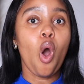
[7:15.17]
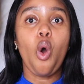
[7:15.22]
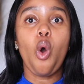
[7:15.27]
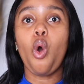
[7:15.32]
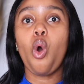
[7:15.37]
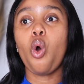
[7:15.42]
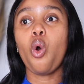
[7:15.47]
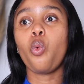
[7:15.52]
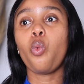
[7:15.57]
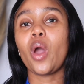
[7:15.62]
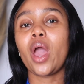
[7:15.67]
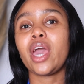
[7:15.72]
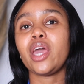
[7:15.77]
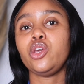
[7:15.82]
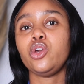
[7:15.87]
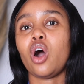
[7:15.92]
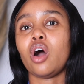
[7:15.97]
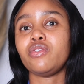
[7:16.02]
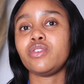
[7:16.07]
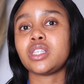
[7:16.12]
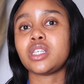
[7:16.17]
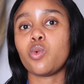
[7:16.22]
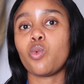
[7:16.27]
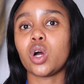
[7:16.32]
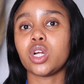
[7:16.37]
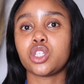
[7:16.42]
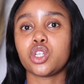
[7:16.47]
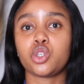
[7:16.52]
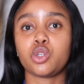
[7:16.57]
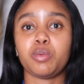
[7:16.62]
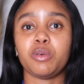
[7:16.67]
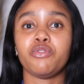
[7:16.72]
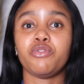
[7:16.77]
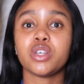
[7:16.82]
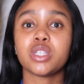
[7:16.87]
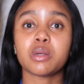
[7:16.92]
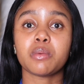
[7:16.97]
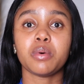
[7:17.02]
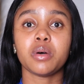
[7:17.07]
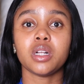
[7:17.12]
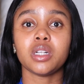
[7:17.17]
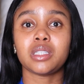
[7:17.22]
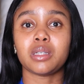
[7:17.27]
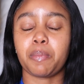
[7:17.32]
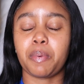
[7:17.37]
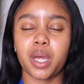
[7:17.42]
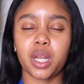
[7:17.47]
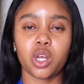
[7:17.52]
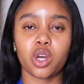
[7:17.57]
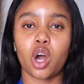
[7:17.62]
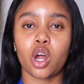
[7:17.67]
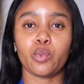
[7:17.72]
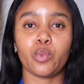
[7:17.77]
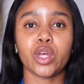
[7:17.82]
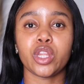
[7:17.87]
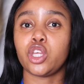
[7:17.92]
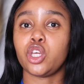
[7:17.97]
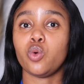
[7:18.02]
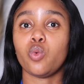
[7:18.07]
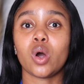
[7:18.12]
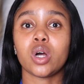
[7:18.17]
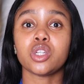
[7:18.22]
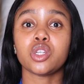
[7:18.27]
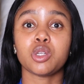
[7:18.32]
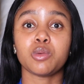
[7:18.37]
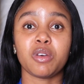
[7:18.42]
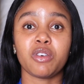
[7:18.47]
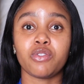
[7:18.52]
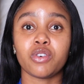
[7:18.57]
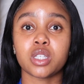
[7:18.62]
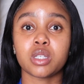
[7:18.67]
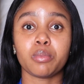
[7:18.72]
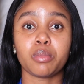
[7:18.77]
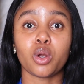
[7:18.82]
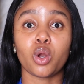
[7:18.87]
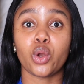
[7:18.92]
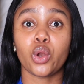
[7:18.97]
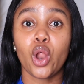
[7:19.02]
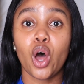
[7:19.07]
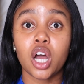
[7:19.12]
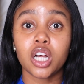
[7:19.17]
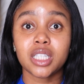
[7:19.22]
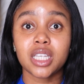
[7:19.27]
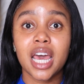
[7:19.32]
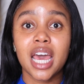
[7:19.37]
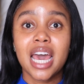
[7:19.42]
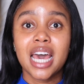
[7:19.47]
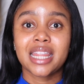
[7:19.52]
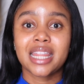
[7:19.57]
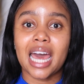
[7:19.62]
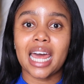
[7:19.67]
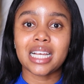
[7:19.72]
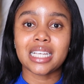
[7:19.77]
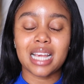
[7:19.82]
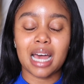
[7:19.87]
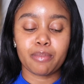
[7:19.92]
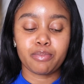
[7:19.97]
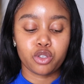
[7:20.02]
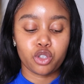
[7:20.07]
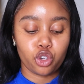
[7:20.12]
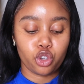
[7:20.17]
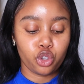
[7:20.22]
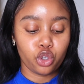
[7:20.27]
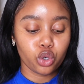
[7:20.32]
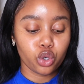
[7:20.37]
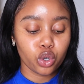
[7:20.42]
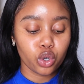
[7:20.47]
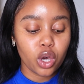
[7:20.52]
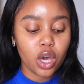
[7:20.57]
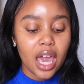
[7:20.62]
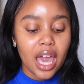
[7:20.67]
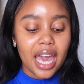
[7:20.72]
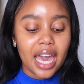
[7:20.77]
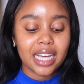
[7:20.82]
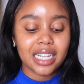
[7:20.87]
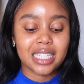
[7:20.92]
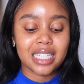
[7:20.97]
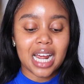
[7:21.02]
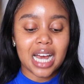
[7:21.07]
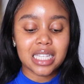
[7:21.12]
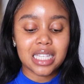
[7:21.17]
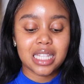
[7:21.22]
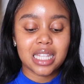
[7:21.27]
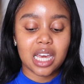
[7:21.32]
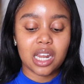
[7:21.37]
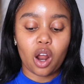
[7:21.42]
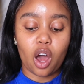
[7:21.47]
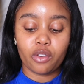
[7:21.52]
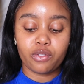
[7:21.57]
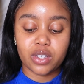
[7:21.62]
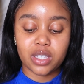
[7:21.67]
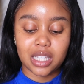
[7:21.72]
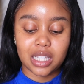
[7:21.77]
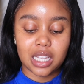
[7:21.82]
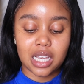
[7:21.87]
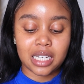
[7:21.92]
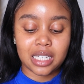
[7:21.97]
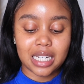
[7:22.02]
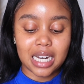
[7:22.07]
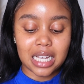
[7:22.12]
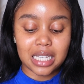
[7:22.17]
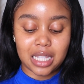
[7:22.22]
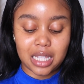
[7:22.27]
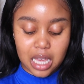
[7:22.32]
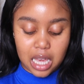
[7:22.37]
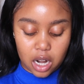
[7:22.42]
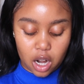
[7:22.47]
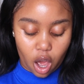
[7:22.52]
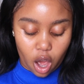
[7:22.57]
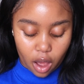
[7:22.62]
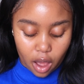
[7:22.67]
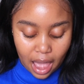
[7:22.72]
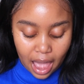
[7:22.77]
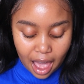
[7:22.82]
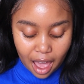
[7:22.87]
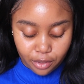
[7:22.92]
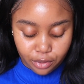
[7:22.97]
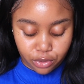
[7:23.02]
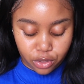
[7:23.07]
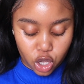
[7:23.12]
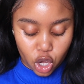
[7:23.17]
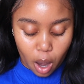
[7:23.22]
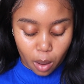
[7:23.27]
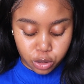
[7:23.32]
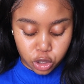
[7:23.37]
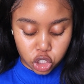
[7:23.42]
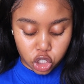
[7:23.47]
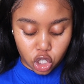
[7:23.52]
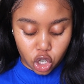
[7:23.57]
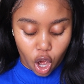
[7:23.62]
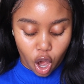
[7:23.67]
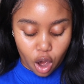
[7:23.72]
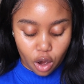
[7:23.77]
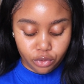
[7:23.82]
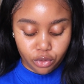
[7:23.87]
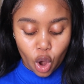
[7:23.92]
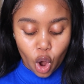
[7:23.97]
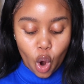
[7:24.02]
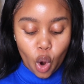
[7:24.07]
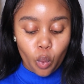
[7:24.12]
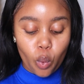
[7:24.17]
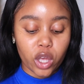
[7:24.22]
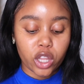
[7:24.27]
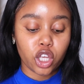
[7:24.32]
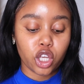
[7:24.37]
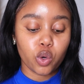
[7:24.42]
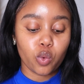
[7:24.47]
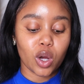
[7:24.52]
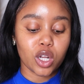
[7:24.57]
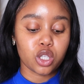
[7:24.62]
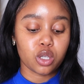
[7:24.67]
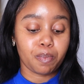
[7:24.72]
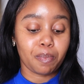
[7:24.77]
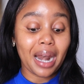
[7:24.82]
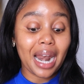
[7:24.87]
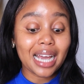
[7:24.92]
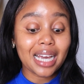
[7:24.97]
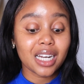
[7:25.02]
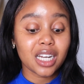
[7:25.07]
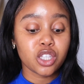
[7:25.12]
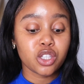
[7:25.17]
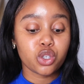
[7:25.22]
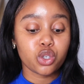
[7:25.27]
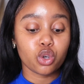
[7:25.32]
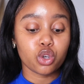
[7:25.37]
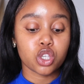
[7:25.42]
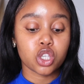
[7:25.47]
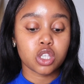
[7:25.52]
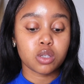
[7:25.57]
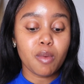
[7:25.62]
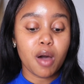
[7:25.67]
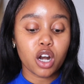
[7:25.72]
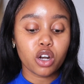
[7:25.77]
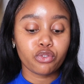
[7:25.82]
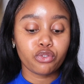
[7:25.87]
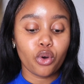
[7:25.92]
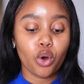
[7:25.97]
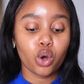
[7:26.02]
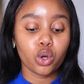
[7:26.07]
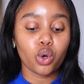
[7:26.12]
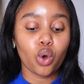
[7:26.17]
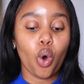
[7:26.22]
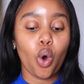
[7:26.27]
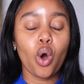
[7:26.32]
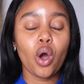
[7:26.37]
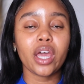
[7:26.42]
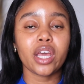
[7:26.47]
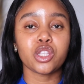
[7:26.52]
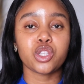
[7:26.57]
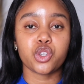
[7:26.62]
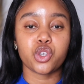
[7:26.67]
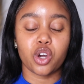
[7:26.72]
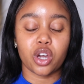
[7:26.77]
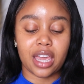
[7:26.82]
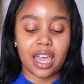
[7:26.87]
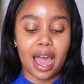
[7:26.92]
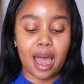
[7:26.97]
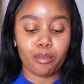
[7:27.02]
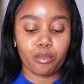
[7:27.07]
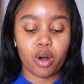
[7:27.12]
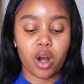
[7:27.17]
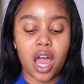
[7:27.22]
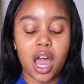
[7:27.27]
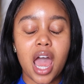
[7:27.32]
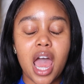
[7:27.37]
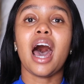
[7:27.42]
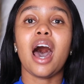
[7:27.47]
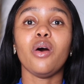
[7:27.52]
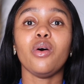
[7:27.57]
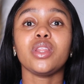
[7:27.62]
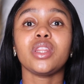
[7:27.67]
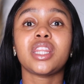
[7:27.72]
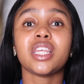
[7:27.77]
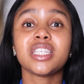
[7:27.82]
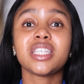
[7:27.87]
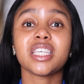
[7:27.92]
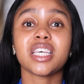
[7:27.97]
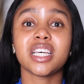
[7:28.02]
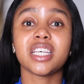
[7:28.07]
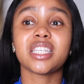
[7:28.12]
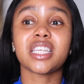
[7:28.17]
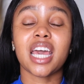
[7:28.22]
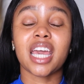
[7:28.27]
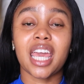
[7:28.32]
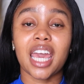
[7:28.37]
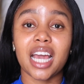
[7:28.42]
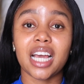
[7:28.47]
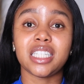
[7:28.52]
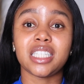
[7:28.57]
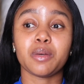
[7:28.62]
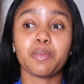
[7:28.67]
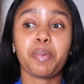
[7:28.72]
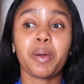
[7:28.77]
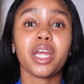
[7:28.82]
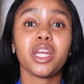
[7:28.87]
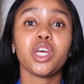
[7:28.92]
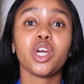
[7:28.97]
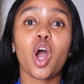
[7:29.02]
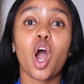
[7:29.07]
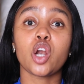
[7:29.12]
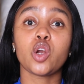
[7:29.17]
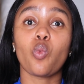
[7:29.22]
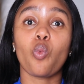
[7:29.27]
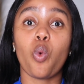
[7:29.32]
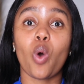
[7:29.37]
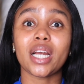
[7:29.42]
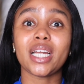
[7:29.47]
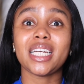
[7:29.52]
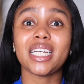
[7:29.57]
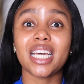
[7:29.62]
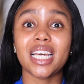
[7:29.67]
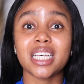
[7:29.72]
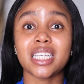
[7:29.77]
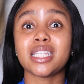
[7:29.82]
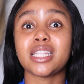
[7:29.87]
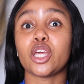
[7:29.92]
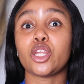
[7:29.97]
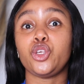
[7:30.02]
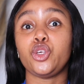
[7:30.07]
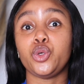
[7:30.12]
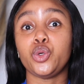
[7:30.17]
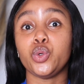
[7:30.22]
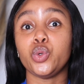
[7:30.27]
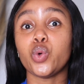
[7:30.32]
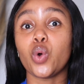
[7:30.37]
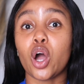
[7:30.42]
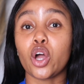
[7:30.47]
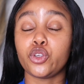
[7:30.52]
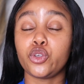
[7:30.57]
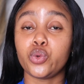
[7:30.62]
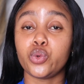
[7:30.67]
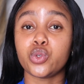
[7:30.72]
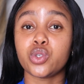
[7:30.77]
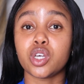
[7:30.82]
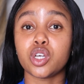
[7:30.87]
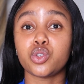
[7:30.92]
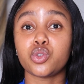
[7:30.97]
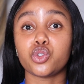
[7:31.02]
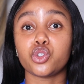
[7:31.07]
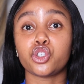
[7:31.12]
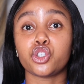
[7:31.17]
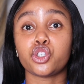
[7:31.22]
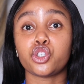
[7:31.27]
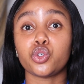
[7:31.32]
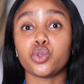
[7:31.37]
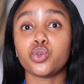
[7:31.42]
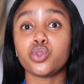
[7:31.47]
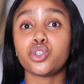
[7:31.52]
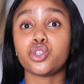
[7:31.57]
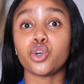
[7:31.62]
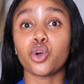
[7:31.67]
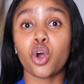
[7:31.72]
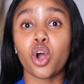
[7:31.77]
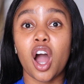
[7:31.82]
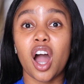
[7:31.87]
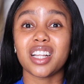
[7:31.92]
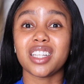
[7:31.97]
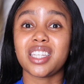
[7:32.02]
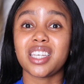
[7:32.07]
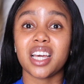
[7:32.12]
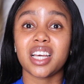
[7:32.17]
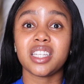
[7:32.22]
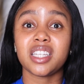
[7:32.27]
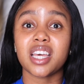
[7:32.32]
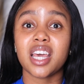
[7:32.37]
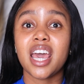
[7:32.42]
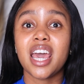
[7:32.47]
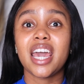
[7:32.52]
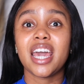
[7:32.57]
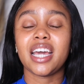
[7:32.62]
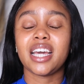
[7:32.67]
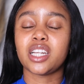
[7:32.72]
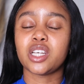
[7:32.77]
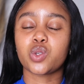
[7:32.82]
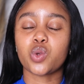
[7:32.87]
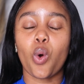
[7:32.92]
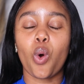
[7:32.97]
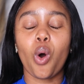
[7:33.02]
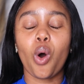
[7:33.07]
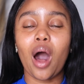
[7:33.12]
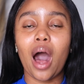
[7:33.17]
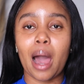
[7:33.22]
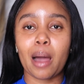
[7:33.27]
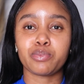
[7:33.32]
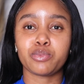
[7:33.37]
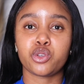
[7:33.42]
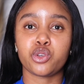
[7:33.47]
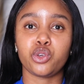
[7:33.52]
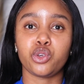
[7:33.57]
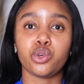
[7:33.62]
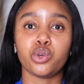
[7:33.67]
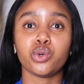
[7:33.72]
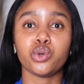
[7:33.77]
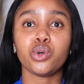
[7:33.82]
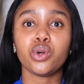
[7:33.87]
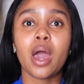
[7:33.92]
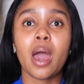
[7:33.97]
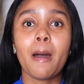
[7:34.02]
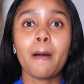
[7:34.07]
or where you obviously want it to be visible, depending on whether you want it to be visible or not. That is up to you. It does then have the option of whether you want to plug it into your smartphone or into your camera. Now, this is, again, depending on what it is that you are using to shoot your content, it is all up to you.